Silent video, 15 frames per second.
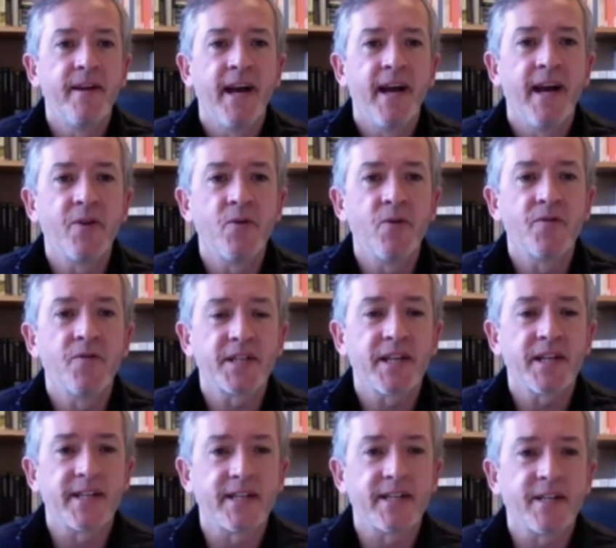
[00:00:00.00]
and all of a
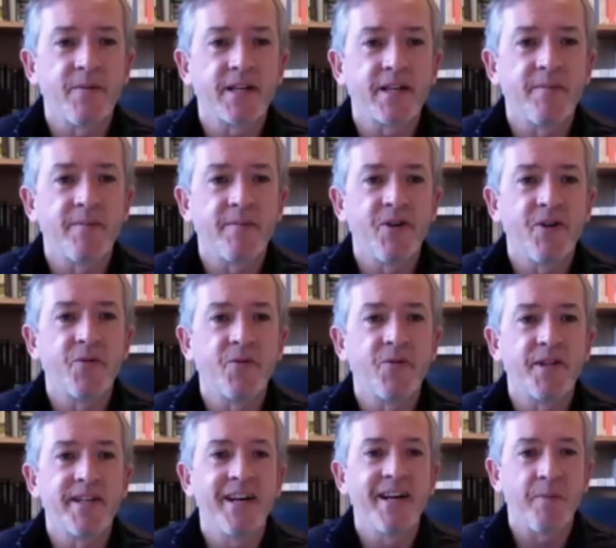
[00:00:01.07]
sudden someone comes along with
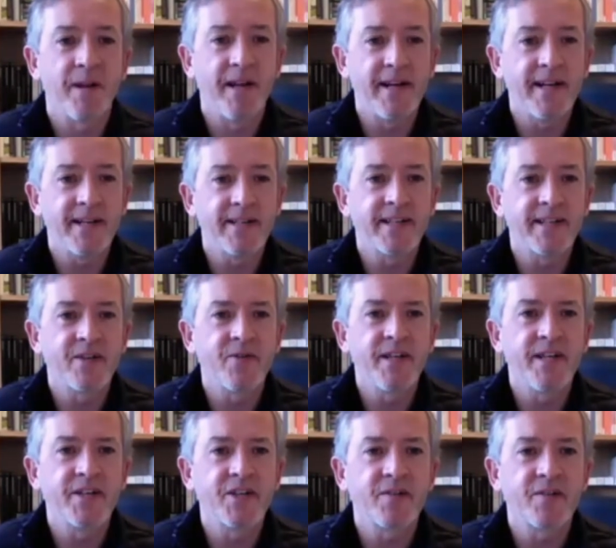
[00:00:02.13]
another plate and says, "Oh
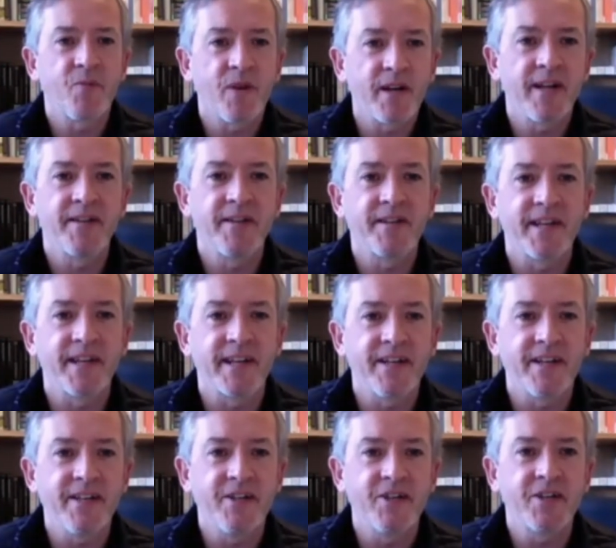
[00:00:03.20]
yeah, just one other thing.
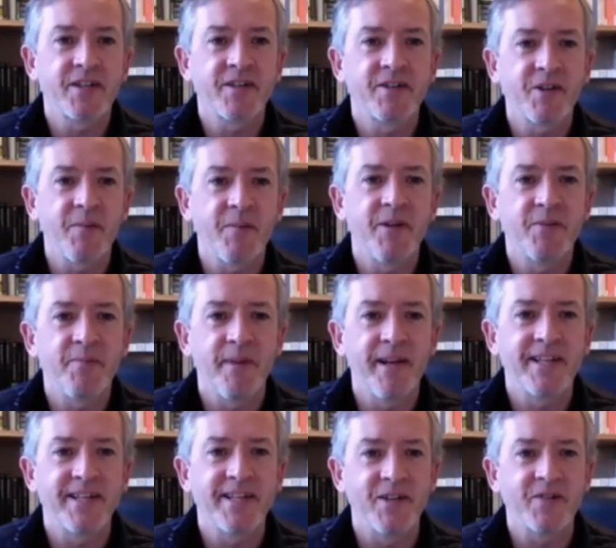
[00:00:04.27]
Can you just stop those
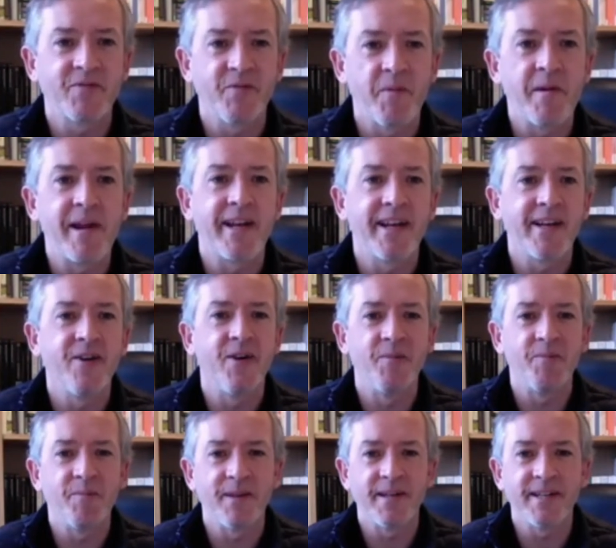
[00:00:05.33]
bass notes from ringing on,
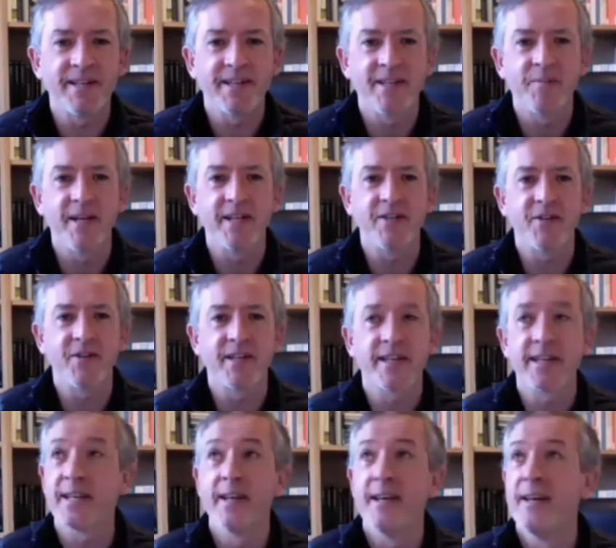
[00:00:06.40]
please?" in the bass, you're
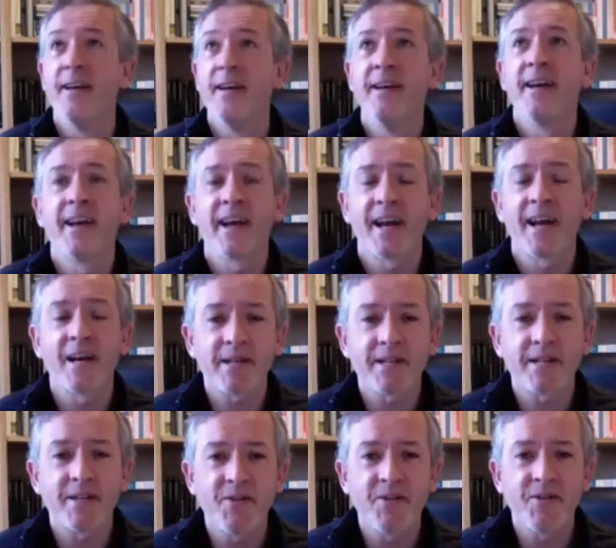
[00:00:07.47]
thinking, how am I
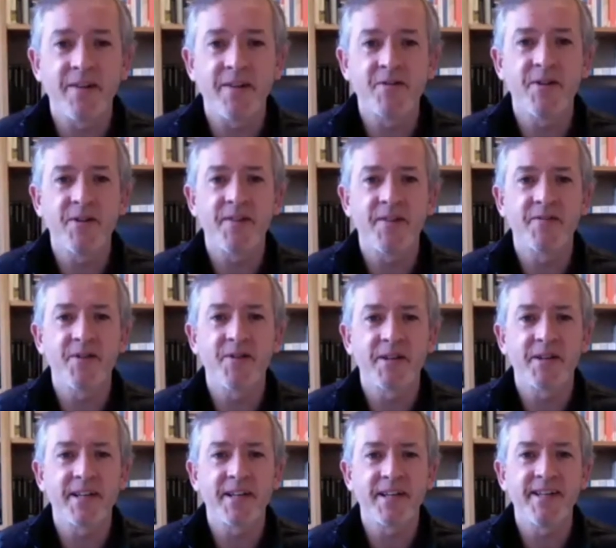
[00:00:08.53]
going to do that? I've got I've got
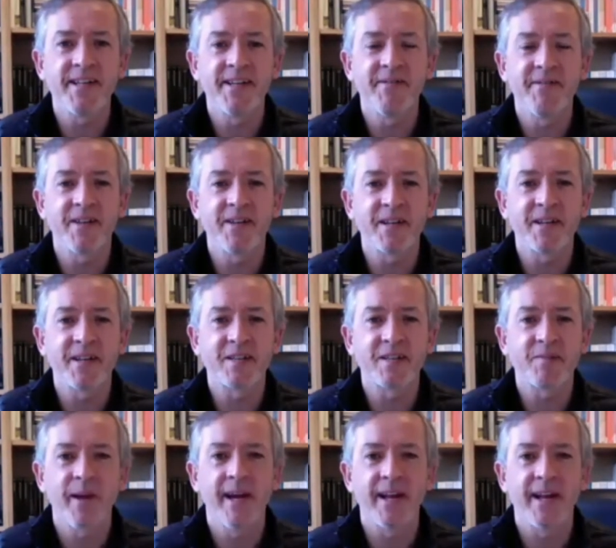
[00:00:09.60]
nothing, you know, nothing
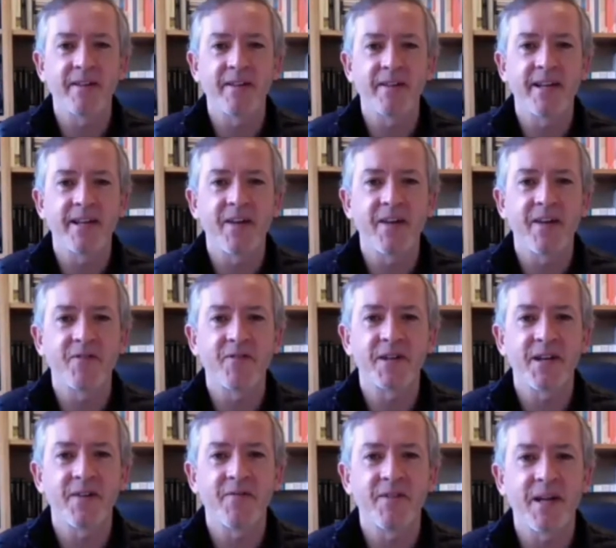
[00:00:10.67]
spare, nothing left to
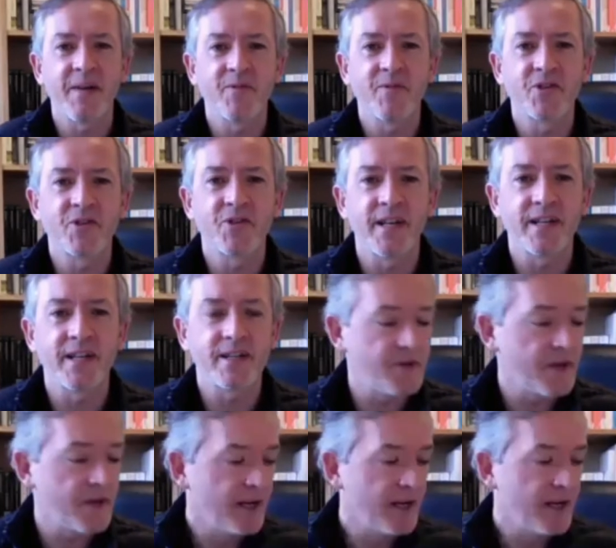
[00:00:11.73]
kind of damp the string. So